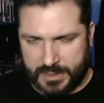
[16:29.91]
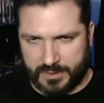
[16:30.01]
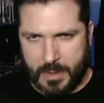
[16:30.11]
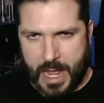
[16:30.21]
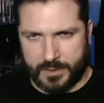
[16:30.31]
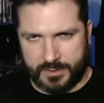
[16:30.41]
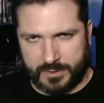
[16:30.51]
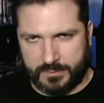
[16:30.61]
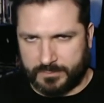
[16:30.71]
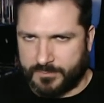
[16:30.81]
It's about
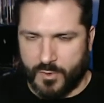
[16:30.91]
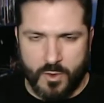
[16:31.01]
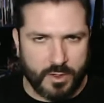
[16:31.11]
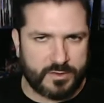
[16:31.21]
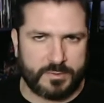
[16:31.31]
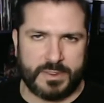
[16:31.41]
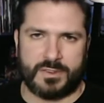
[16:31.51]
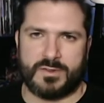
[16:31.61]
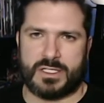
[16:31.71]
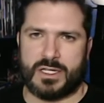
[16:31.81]
4
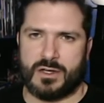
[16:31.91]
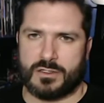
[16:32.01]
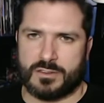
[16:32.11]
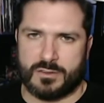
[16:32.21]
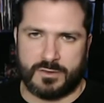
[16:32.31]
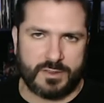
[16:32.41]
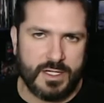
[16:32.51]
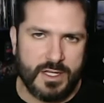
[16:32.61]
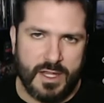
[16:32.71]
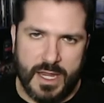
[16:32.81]
specific characters
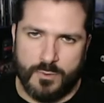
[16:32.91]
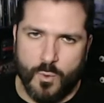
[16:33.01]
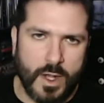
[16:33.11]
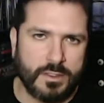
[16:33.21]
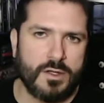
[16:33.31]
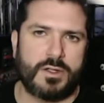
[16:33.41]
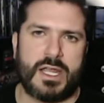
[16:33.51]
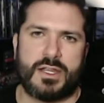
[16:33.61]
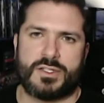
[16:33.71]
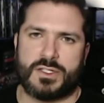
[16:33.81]
and 1
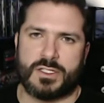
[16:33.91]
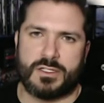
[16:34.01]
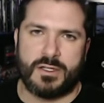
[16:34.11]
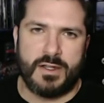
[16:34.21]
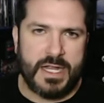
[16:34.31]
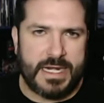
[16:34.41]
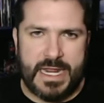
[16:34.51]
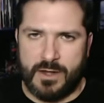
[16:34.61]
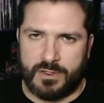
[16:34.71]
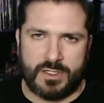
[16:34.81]
location and
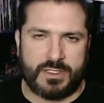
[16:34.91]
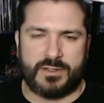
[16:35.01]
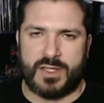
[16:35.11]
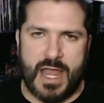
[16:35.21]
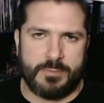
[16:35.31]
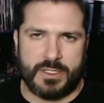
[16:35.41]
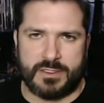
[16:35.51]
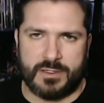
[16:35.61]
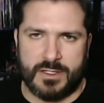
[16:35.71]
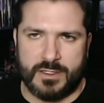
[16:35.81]
everything that's happening
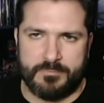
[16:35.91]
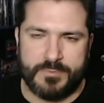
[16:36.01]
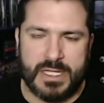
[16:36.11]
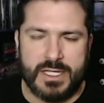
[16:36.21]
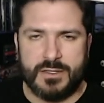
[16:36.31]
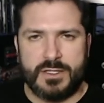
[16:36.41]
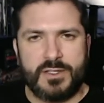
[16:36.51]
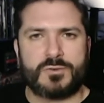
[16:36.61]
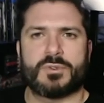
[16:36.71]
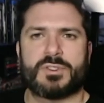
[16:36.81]
to them.
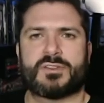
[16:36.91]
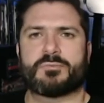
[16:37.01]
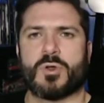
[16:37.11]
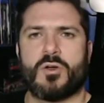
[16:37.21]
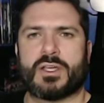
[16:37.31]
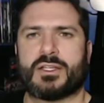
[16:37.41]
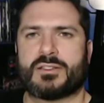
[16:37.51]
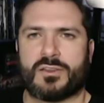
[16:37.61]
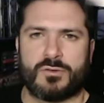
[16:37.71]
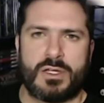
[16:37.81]
This one's broken
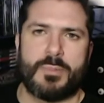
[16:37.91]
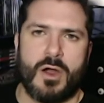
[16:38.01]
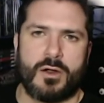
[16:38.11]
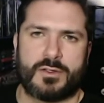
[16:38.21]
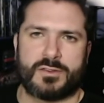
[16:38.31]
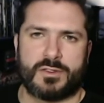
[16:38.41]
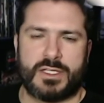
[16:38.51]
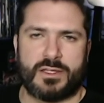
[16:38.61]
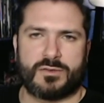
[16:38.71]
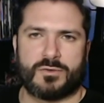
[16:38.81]
into 3 parts, so you
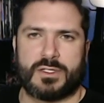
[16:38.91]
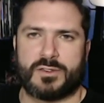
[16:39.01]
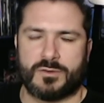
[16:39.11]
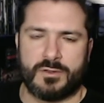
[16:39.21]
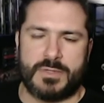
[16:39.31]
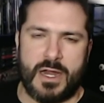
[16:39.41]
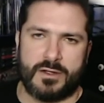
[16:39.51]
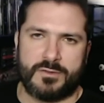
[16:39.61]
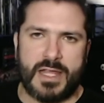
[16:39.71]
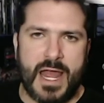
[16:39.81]
get 3 sort of
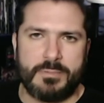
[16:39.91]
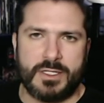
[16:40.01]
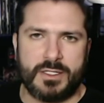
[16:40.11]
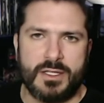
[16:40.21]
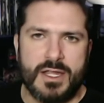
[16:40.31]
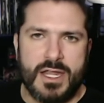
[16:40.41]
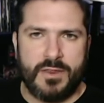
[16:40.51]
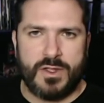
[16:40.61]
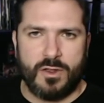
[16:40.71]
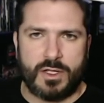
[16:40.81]
narratives happening,
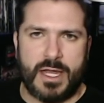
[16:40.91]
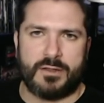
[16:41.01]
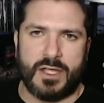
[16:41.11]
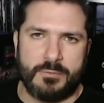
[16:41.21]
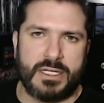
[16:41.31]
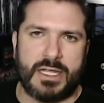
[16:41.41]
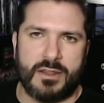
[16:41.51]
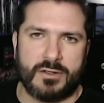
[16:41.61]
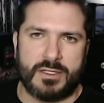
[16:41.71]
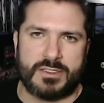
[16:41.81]
and they all kind of come
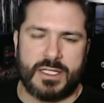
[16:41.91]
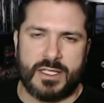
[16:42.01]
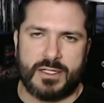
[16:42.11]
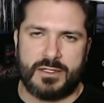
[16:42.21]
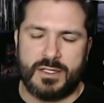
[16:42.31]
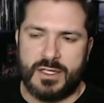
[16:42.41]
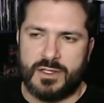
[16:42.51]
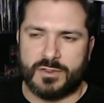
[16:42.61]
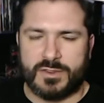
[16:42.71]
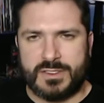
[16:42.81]
together at the end.
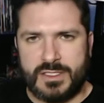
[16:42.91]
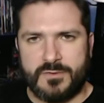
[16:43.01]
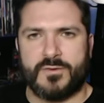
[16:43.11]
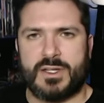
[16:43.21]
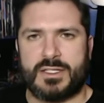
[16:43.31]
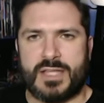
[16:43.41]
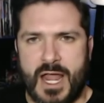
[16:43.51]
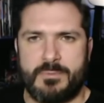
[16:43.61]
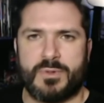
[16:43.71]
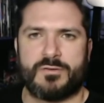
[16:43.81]
So it's a different
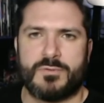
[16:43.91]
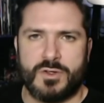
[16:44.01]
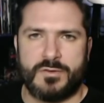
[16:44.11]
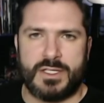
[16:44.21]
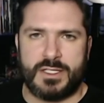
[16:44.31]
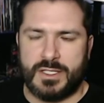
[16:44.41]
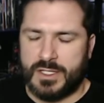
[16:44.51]
type of movie.